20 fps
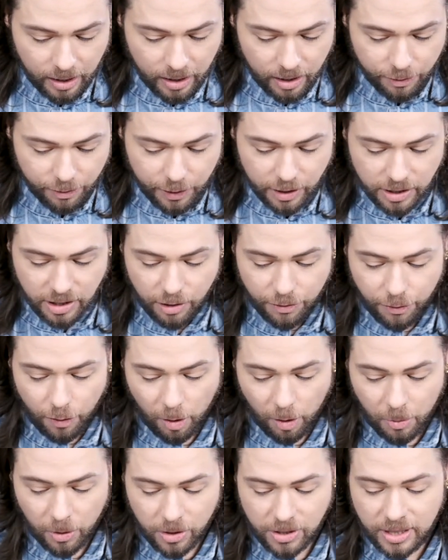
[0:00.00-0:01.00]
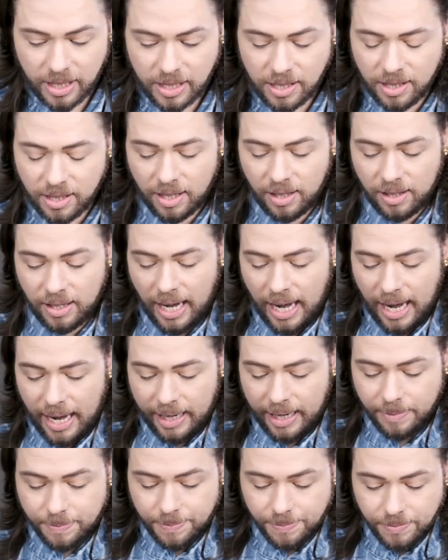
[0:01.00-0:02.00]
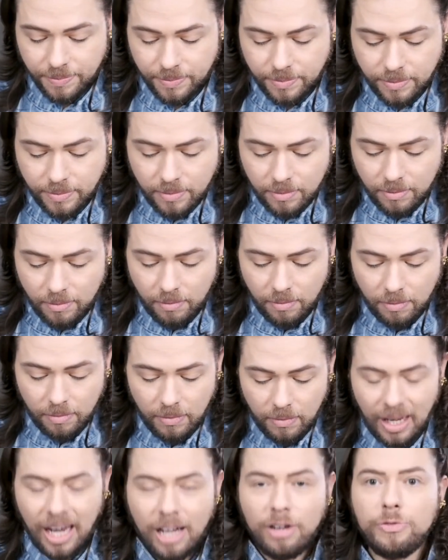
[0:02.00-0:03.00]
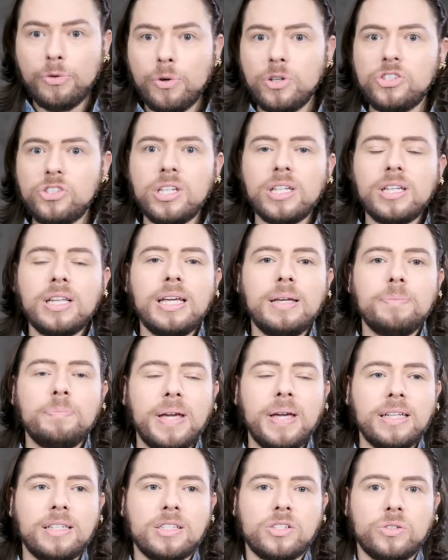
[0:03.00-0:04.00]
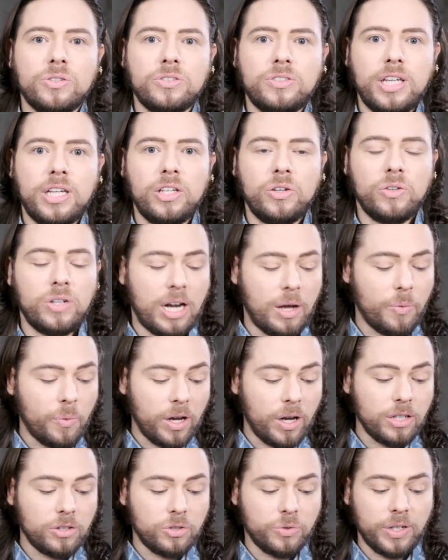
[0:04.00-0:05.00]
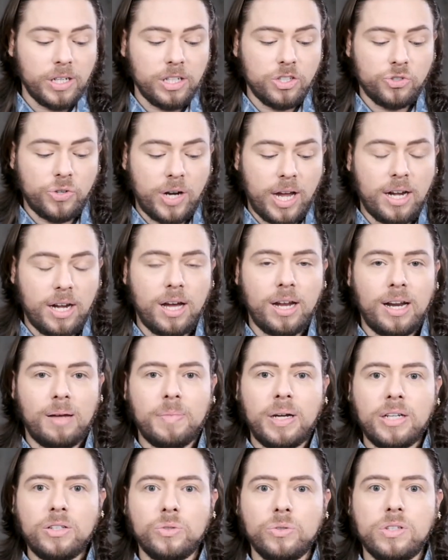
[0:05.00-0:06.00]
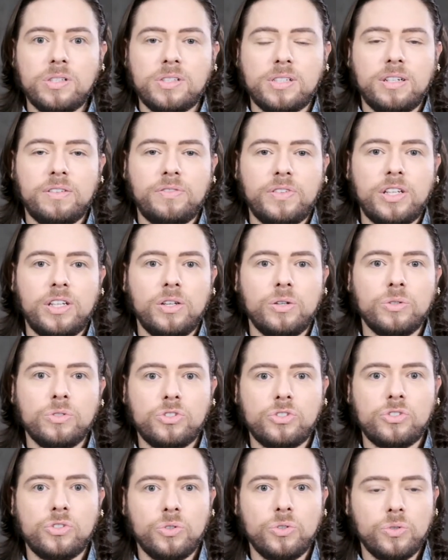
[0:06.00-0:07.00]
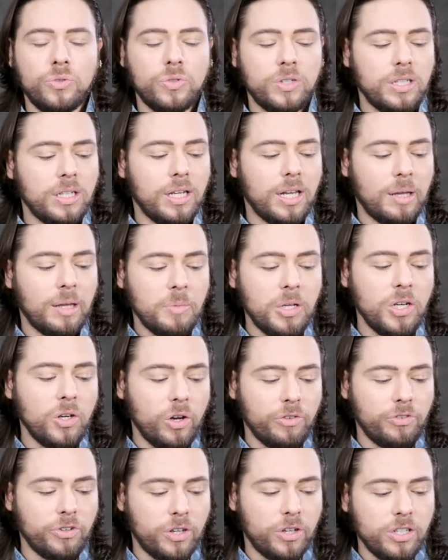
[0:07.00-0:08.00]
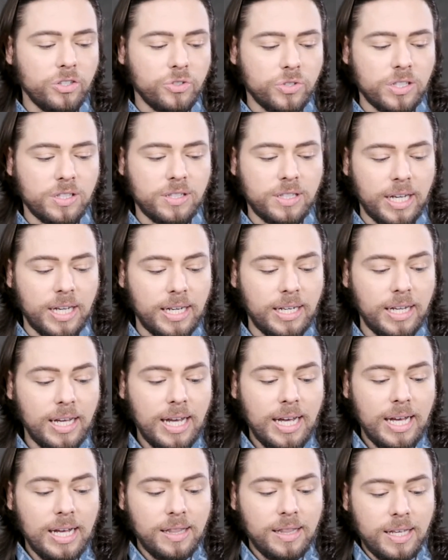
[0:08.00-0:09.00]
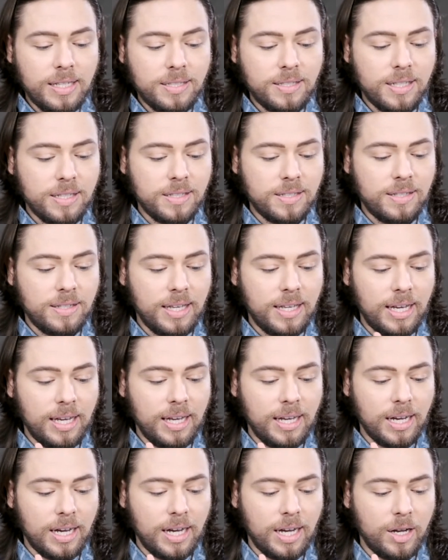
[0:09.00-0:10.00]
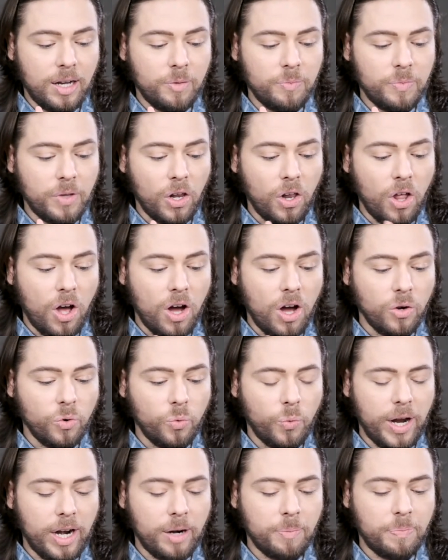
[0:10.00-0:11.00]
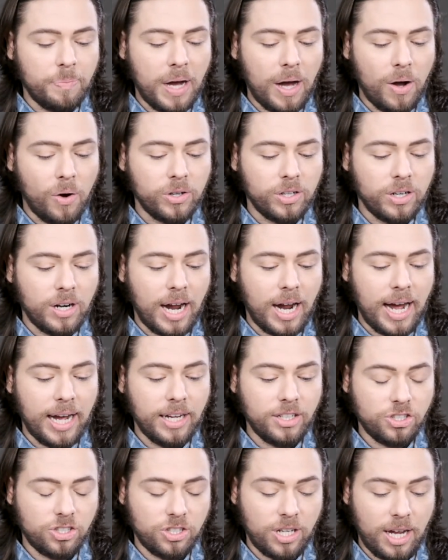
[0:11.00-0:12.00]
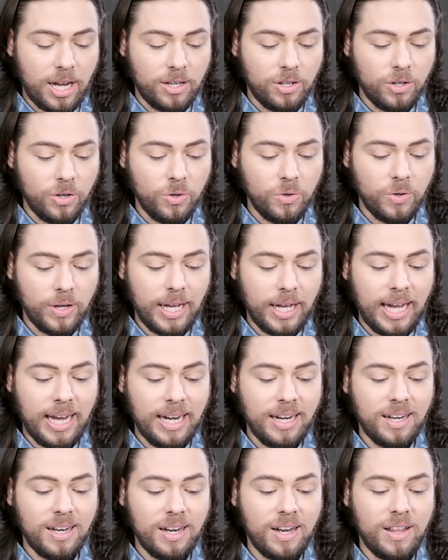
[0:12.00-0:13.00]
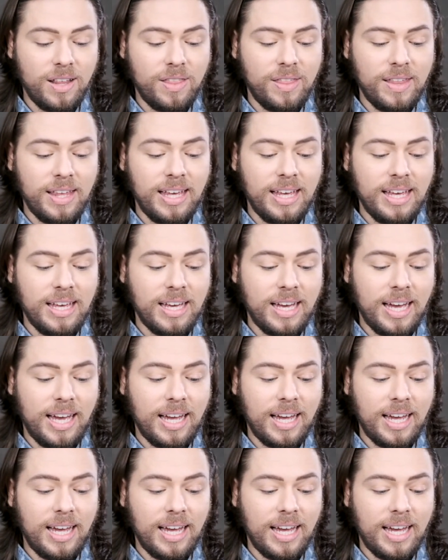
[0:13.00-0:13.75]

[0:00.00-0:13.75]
First and foremost, this little guy, unfortunately, being discontinued, and I wanted to really try it on. I might do this in a video soon. Let me know if you're interested. This is the long wear powder eyeshadow in the